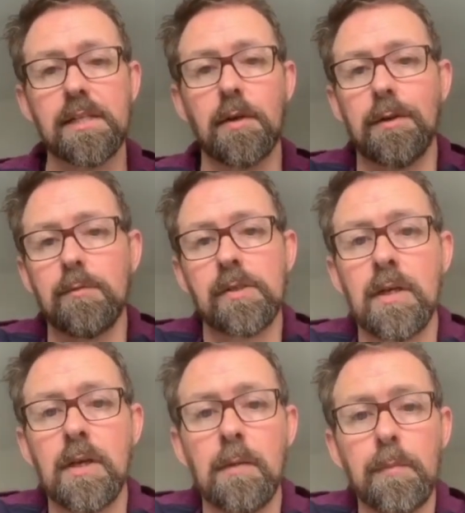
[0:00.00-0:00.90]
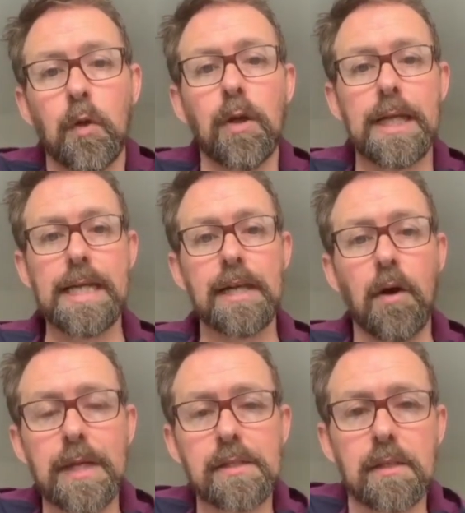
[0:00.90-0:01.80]
So it was purely
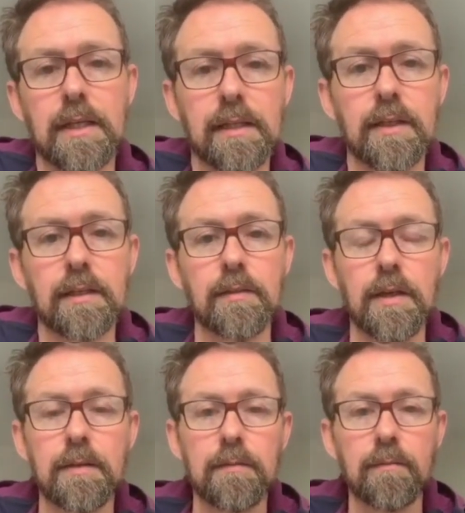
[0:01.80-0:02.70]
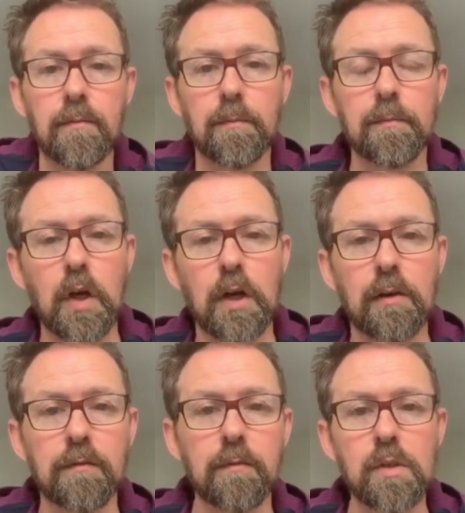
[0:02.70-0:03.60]
economics, I think, that kind
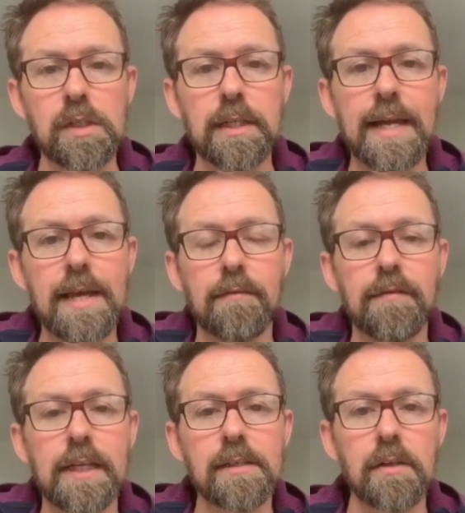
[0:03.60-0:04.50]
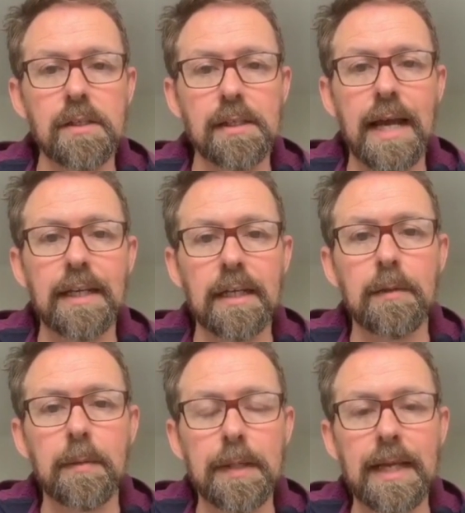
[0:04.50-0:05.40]
of was the death of things like
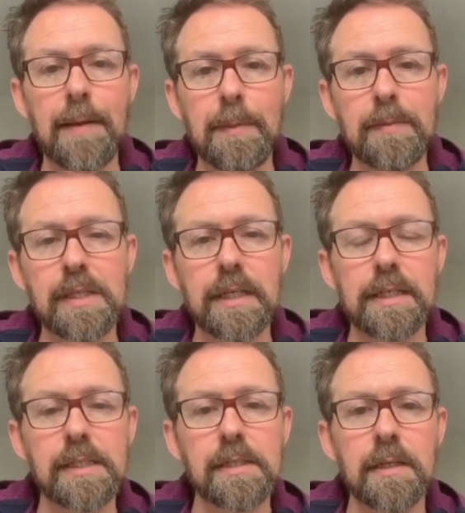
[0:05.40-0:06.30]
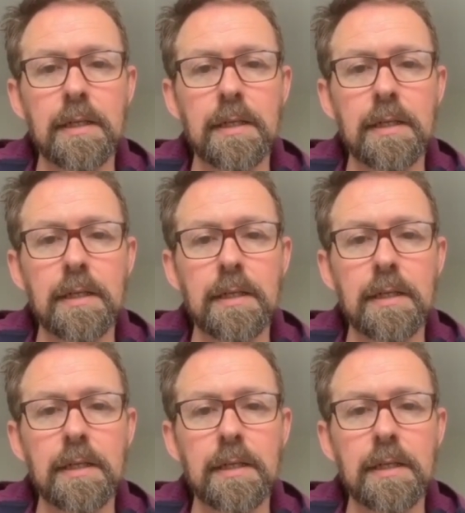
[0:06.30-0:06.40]
scandium and MMCs.